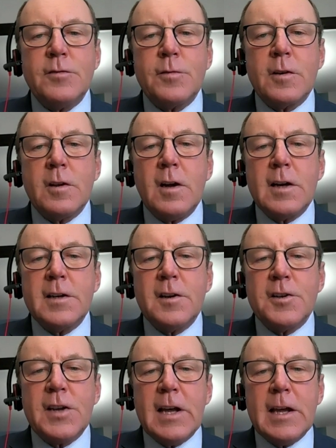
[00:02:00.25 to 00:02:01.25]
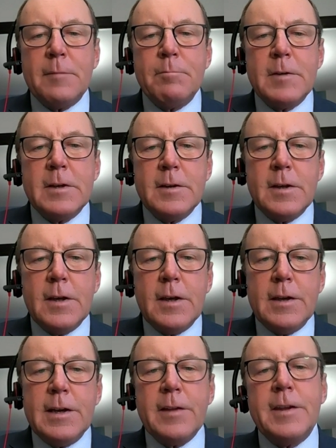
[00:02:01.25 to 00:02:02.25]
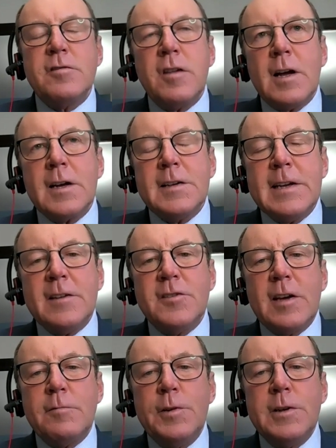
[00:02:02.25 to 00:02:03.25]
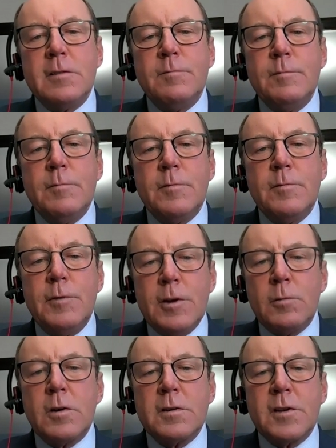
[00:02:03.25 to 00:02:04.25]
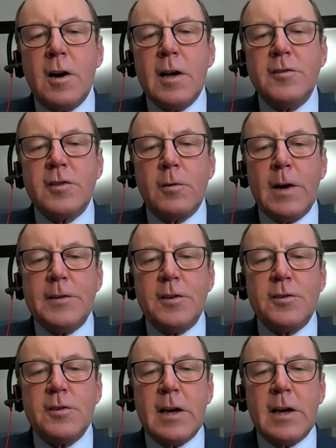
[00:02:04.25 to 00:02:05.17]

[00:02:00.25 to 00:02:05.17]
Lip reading: for a longer time. Now, these lockdowns have real world consequences.